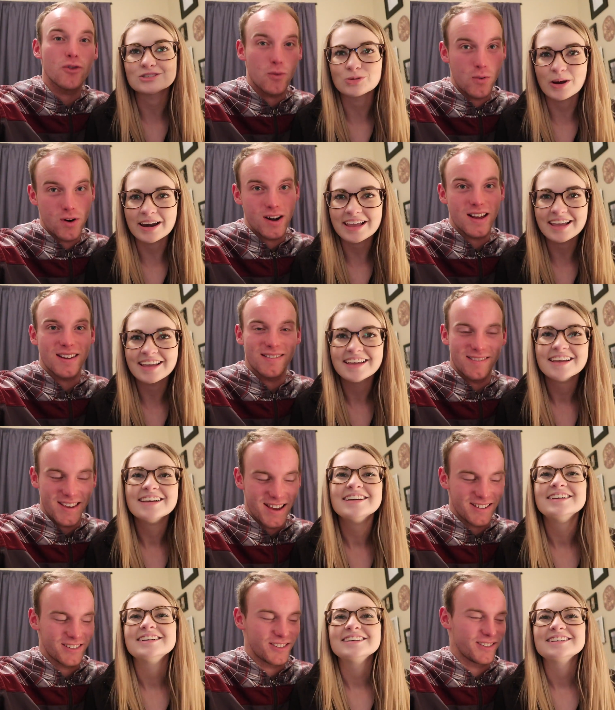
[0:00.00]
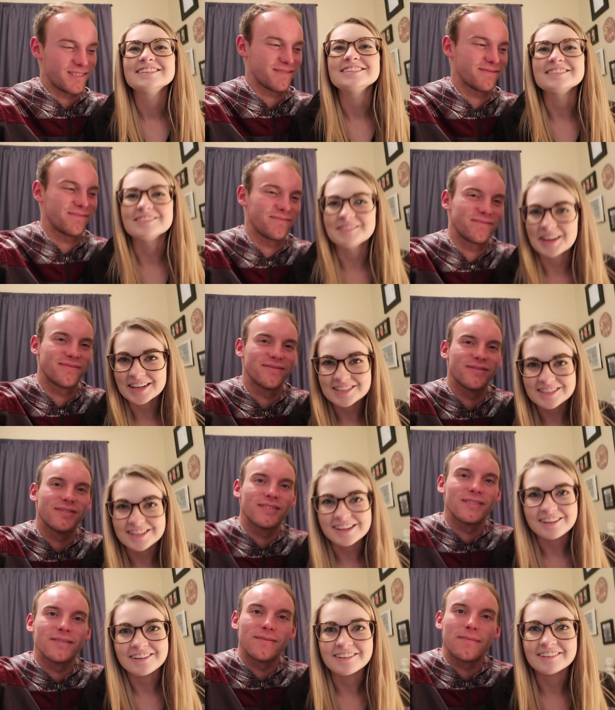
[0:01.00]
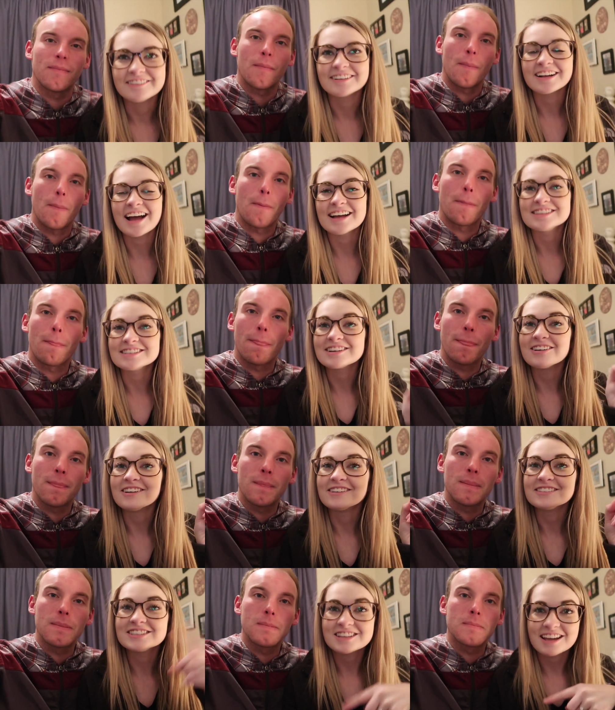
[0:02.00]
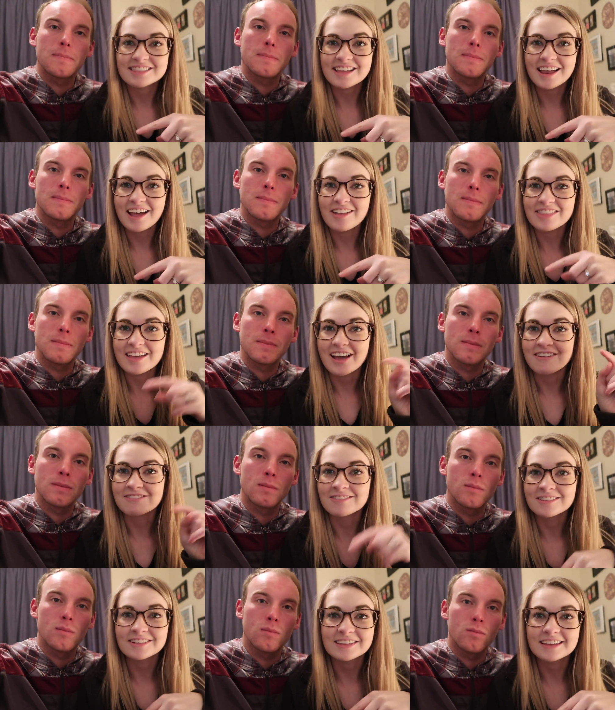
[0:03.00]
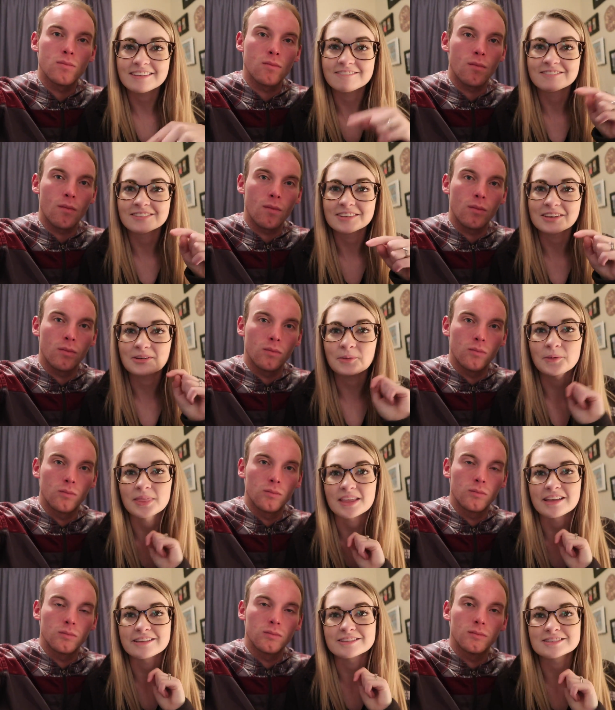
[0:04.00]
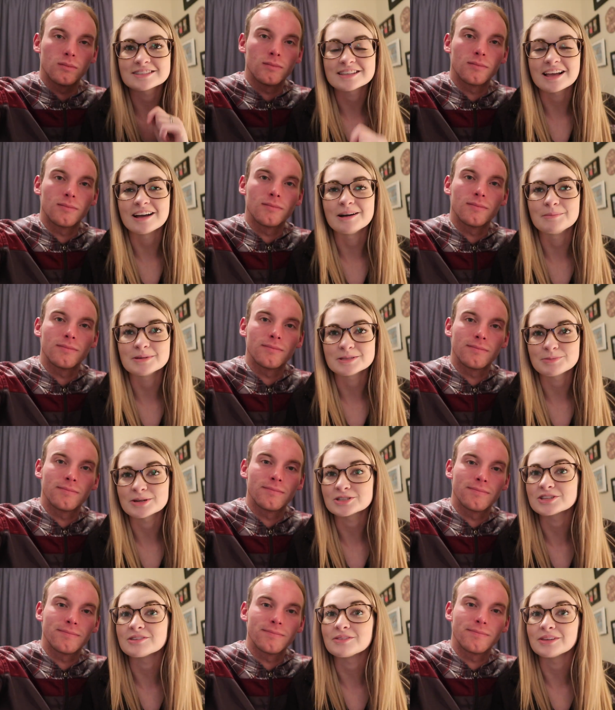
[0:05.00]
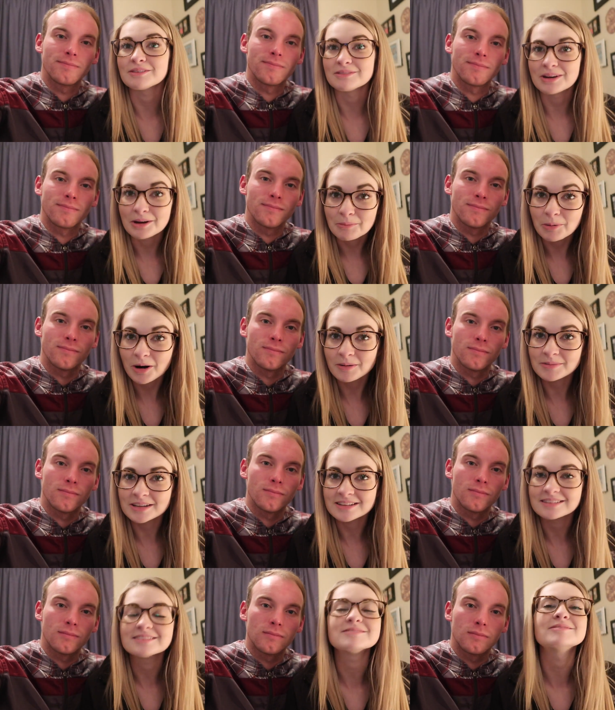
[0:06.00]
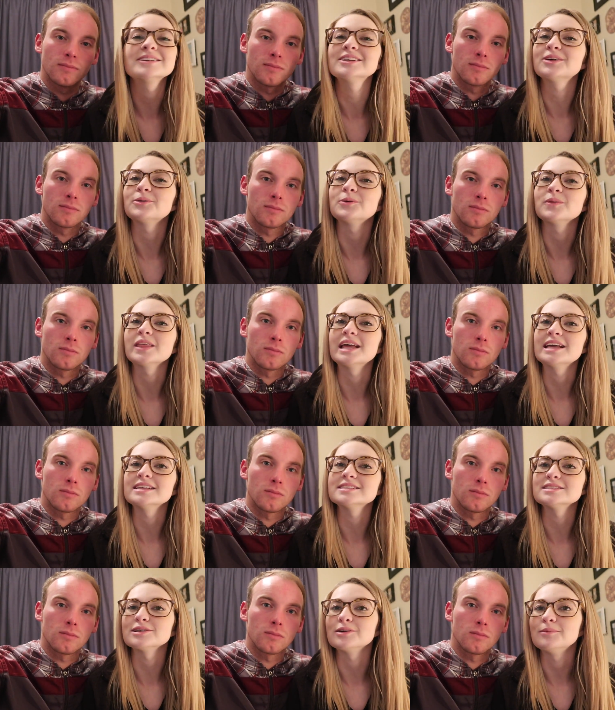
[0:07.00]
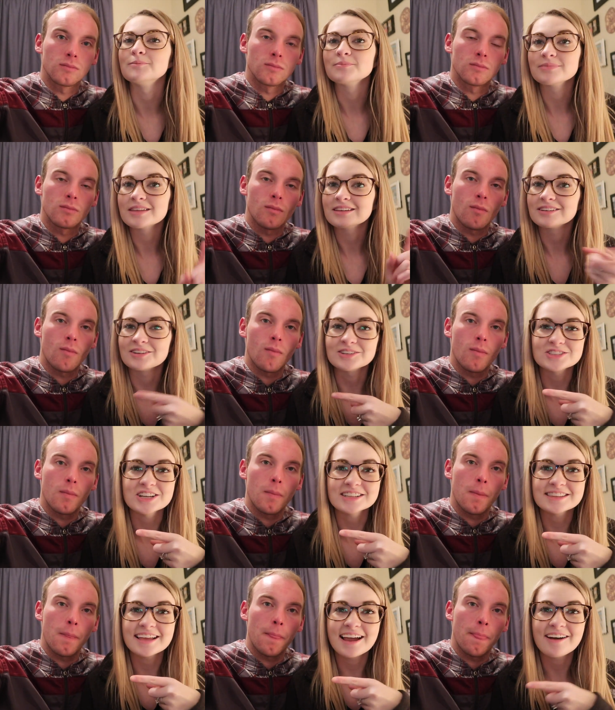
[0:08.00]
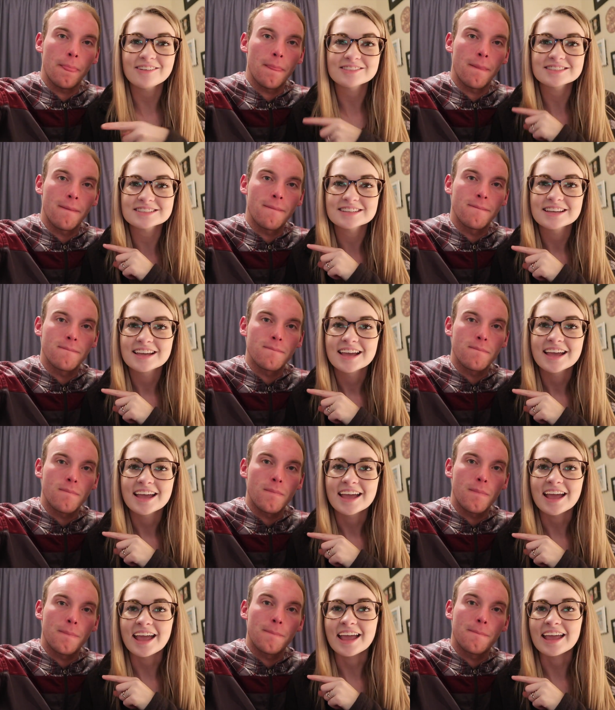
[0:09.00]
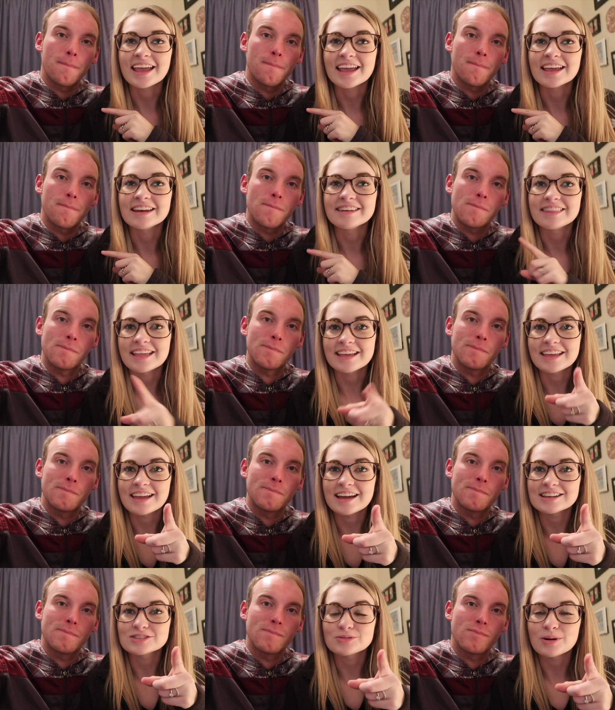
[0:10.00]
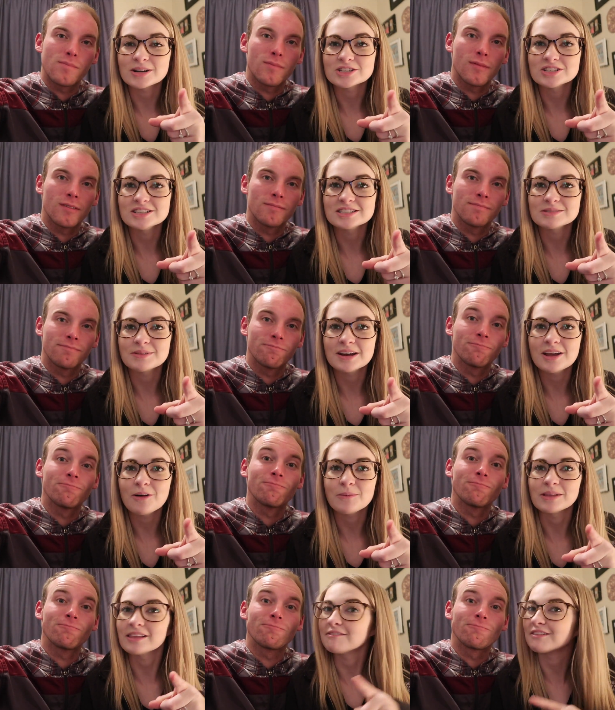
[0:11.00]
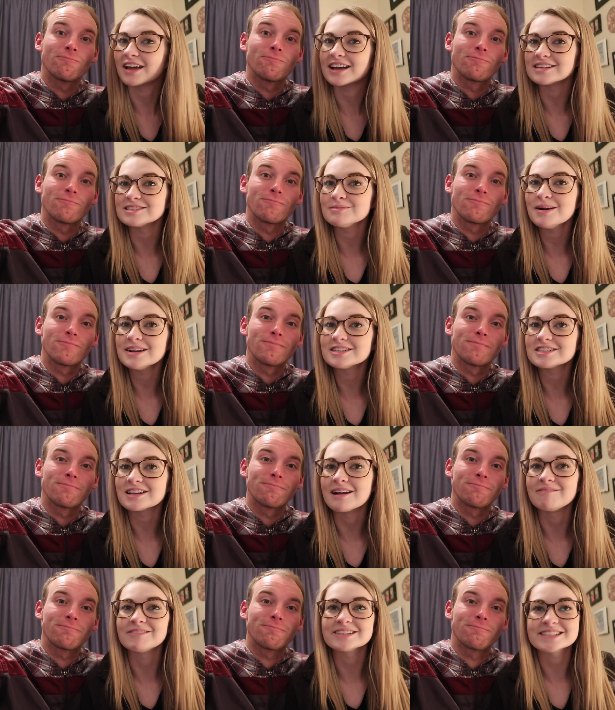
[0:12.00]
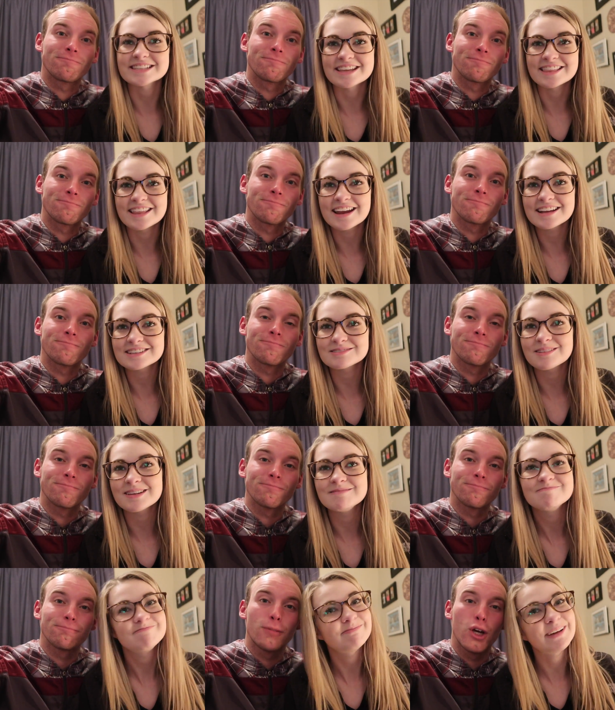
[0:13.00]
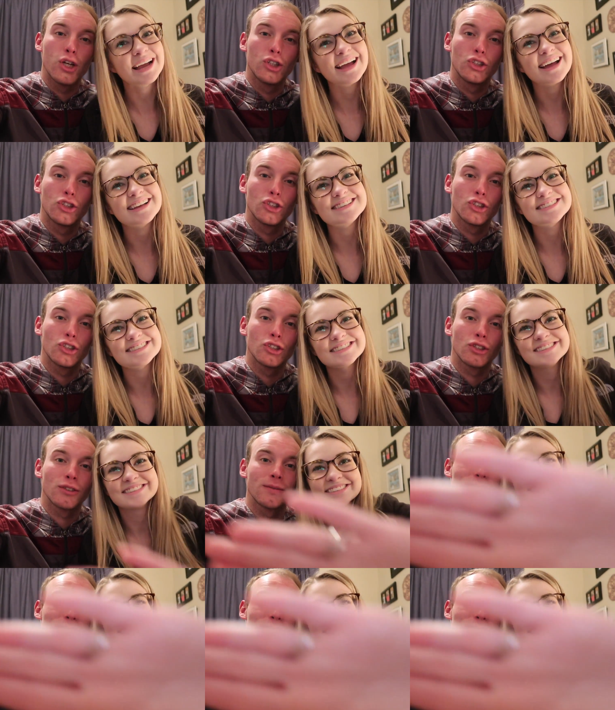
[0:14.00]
Speaker 1: twenty, yes. So make sure you go, guys, go check that out. They have really, really cool things, um, especially if you live in an apartment. Really cool things, so go check that out. And thank you guys for watching this video. We love you guys so much, and we'll see you in the next one. Peace. Bye, guys.